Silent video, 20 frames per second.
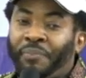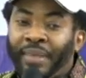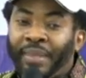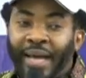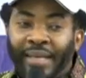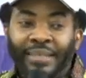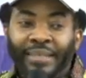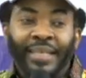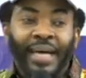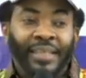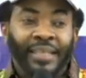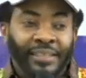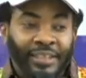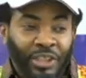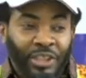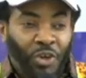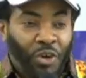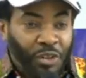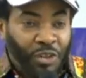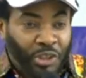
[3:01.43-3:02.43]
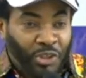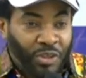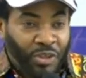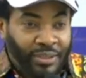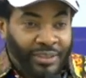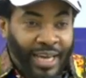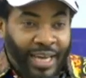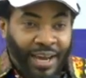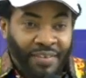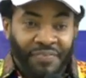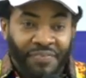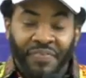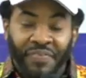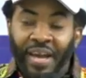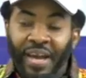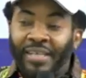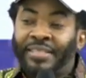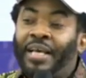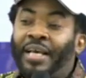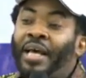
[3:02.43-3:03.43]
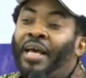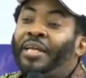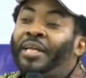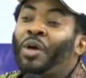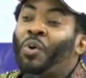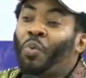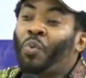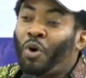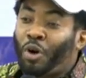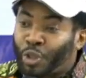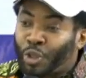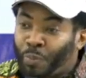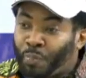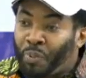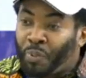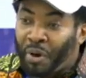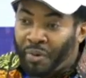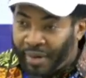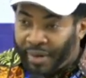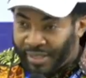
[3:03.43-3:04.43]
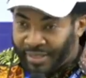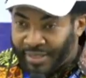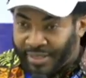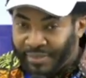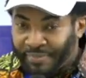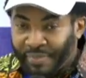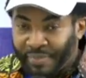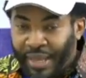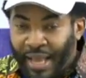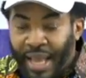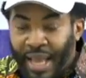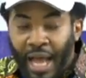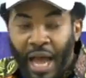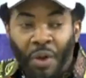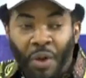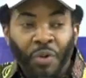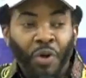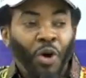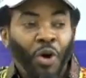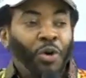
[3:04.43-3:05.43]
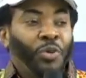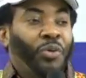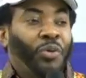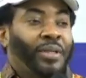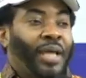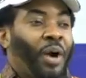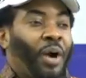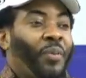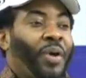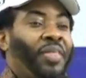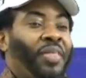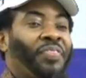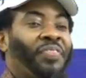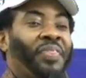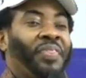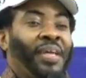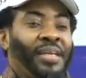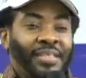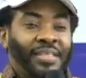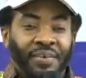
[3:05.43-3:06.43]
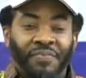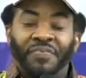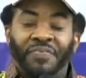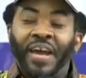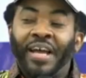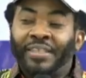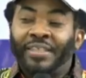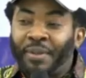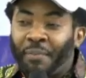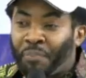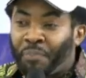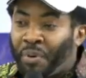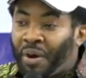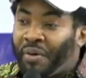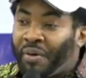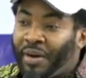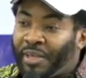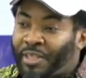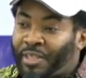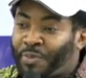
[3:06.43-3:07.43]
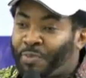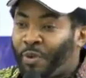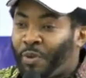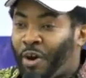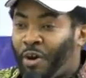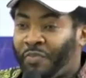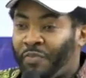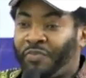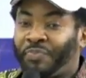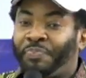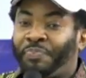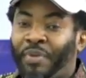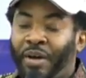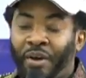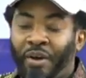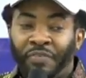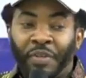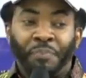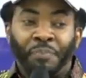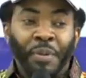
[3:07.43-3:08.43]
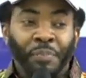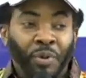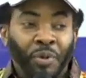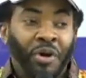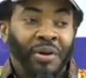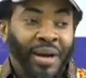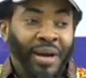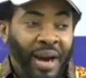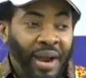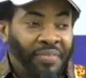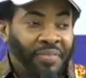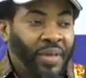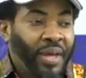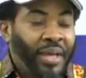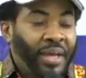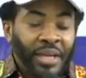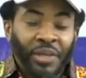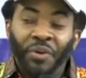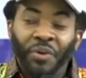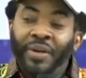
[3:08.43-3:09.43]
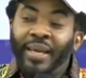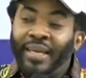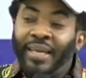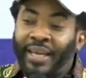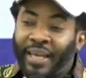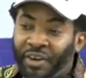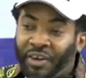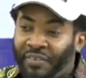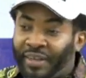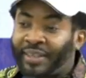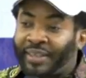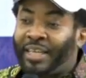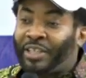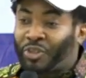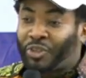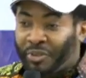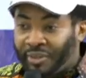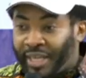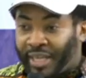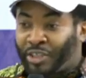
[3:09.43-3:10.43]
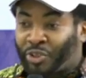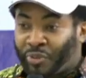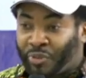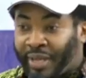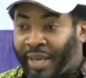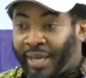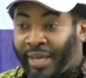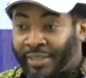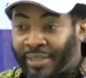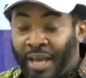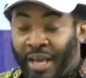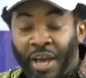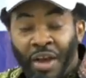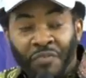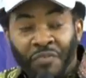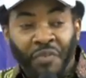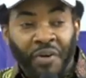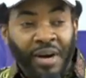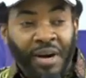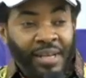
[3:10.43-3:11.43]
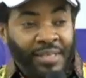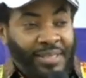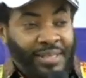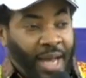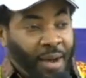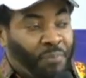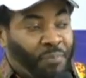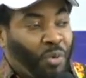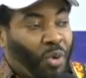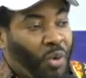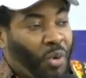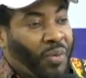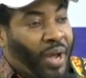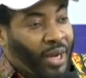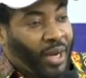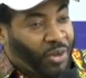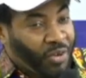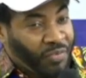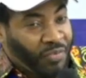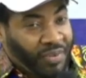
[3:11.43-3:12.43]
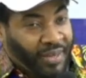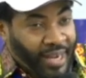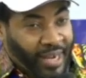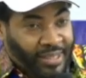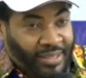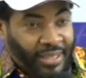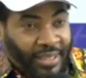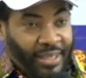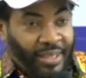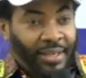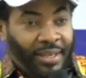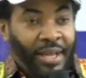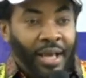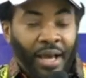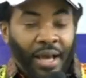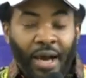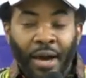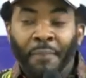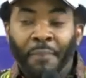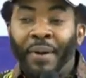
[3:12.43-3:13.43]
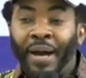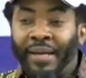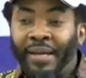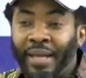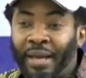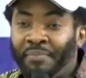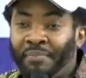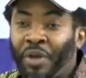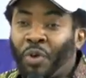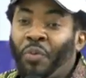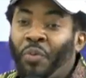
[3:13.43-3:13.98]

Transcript: that, these are disease conditions that affect the world's poorest. And we all know that when things affect the poorest of the people on earth, they don't get the kind of attention they should get. For example, when we had COVID-19 pandemic,